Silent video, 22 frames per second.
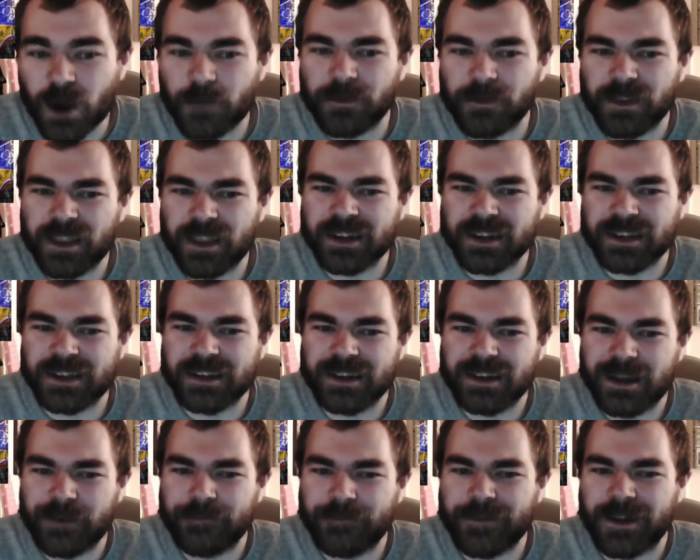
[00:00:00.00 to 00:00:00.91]
hopefully that
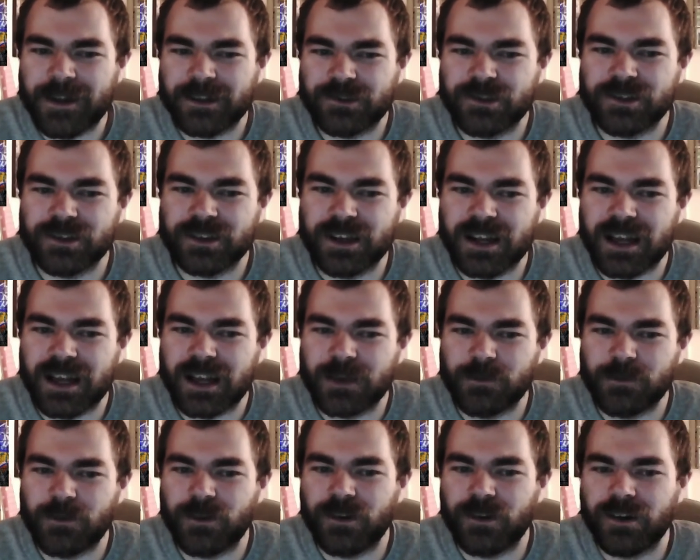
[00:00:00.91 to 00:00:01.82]
didn't affect Shinsuke
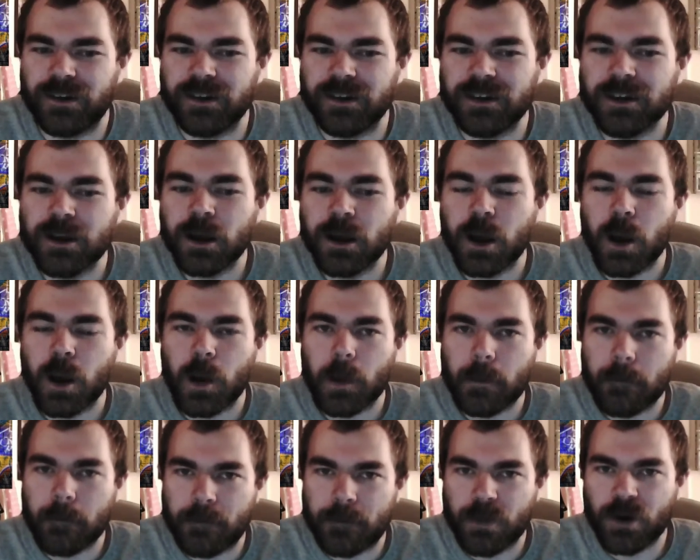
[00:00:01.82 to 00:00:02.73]
Nakamura.
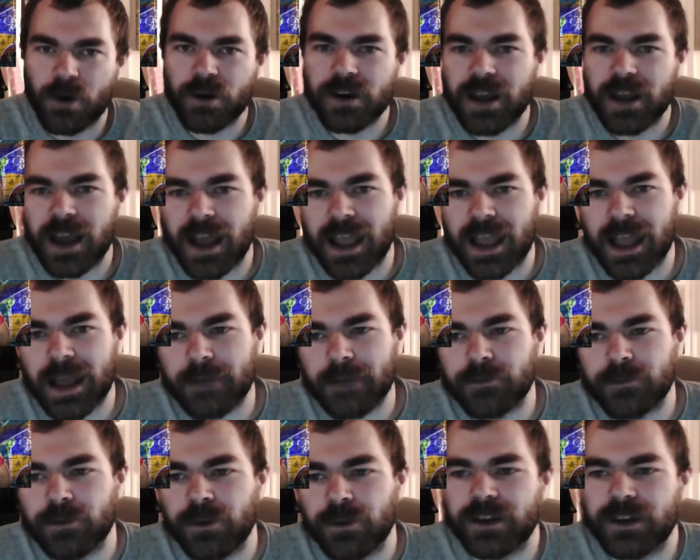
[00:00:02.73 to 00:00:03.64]
But I
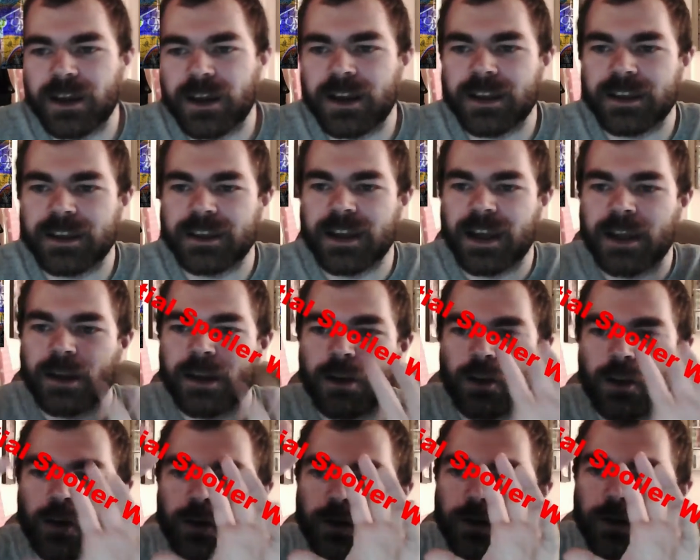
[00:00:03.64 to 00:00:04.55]
have heard, and again,
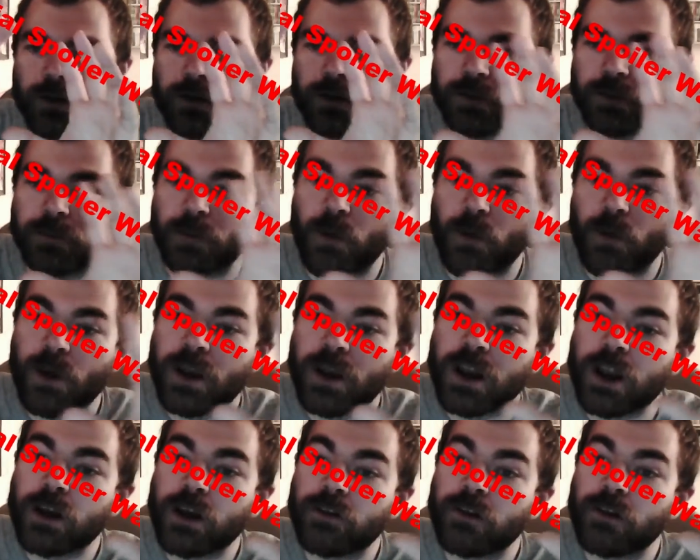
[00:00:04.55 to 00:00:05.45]

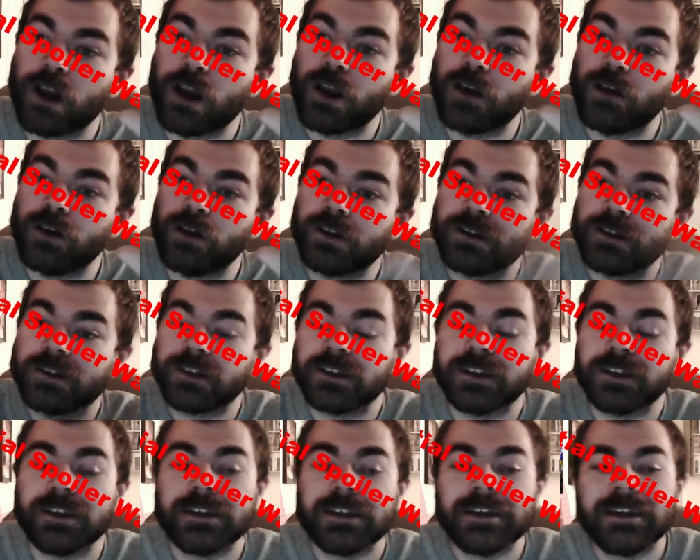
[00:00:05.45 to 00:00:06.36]
spoiler alert,
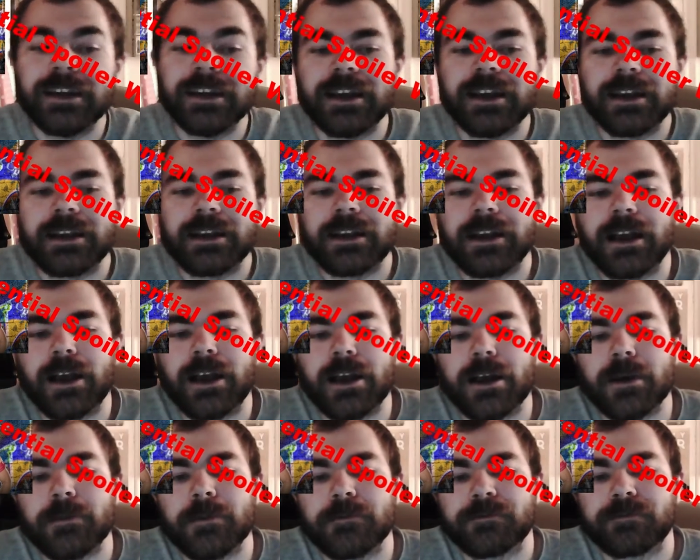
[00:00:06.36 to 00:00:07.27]

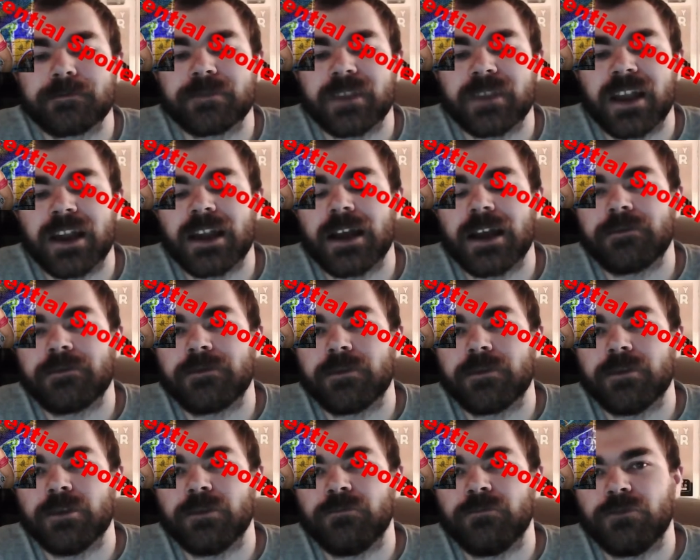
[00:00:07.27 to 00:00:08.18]
I have
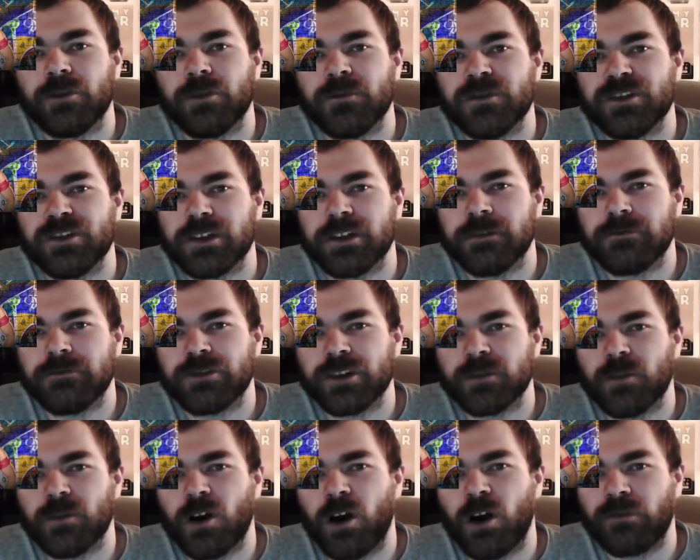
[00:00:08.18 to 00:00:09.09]
heard rumours of
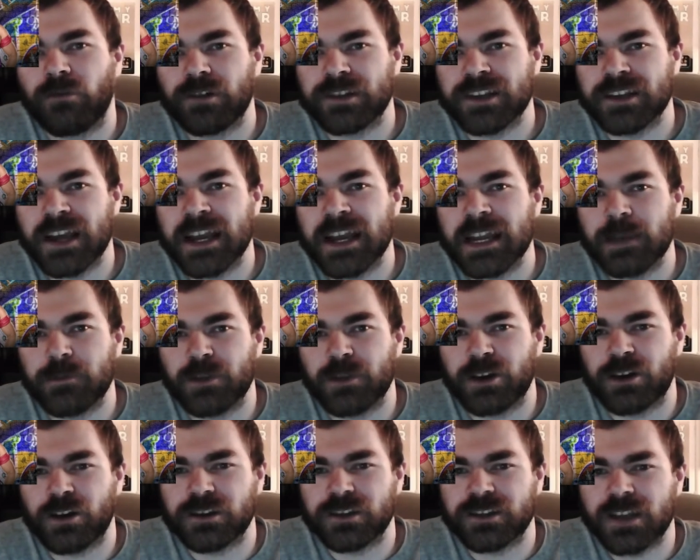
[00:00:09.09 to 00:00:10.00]
Jinder Mahal retaining
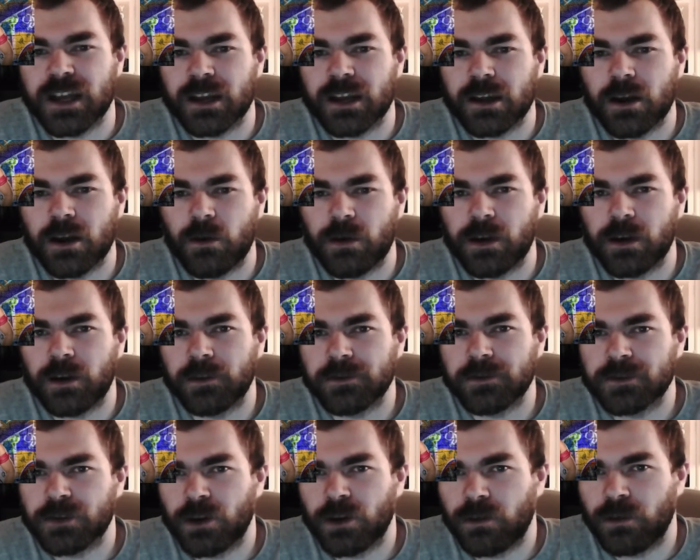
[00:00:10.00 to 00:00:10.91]
because they're going
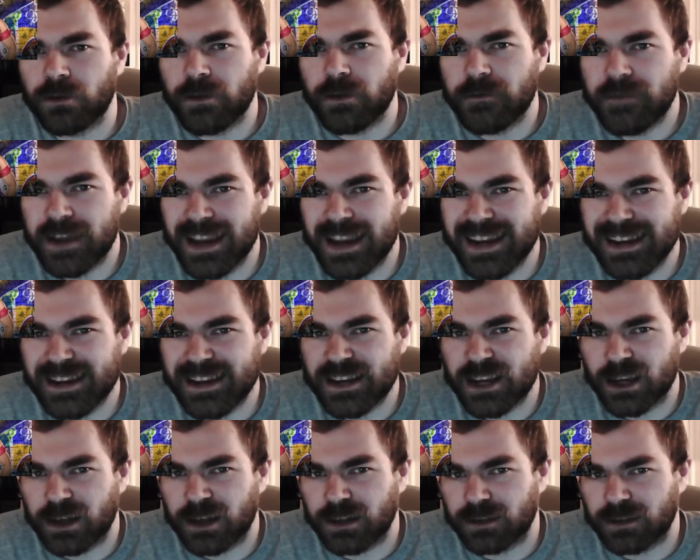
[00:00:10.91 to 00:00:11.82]
on tour of
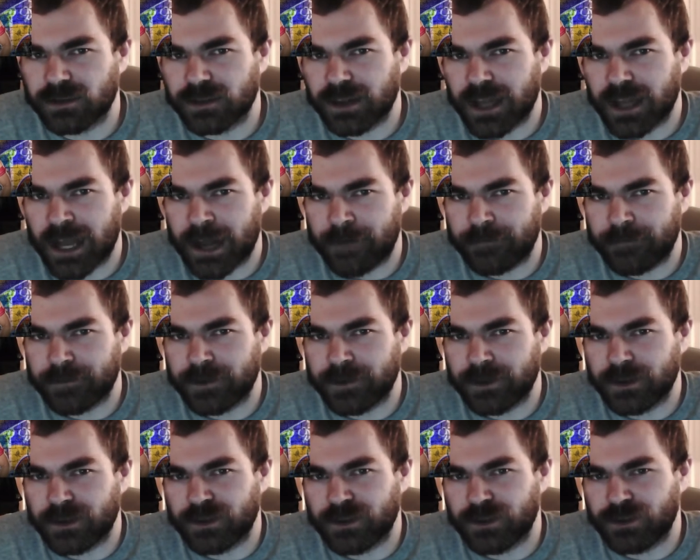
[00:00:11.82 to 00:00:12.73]
India
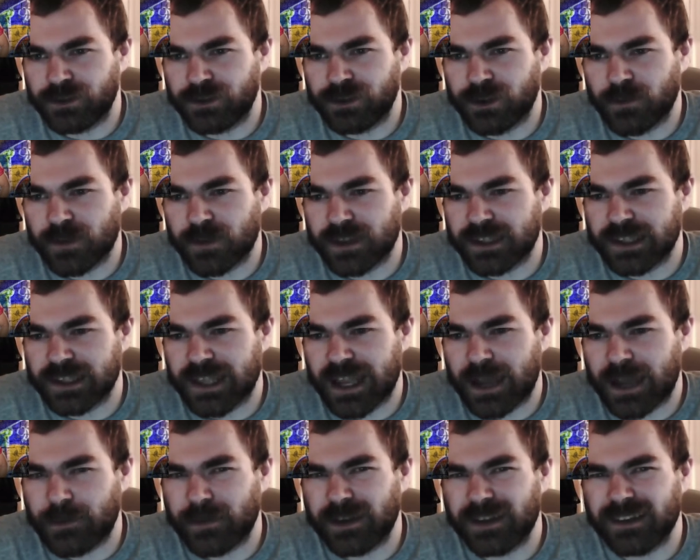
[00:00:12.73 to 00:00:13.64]
after
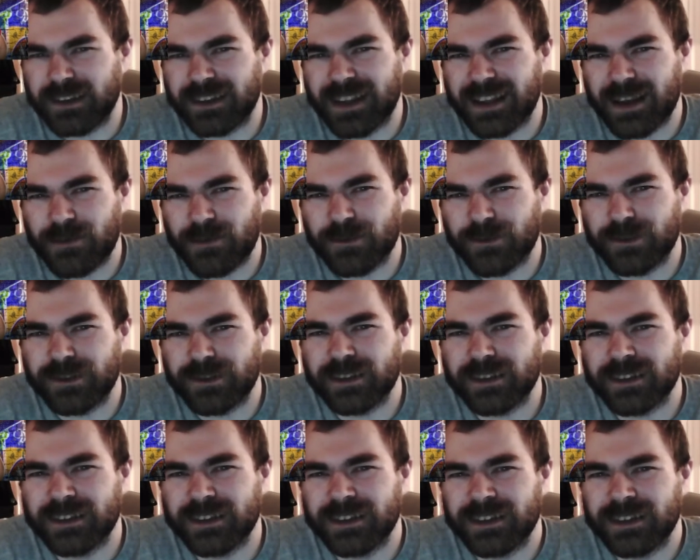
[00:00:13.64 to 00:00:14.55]
SummerSlam, and that would,
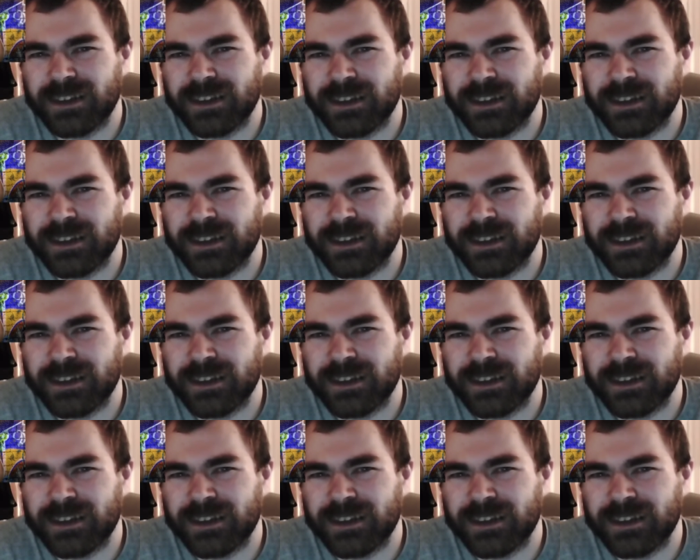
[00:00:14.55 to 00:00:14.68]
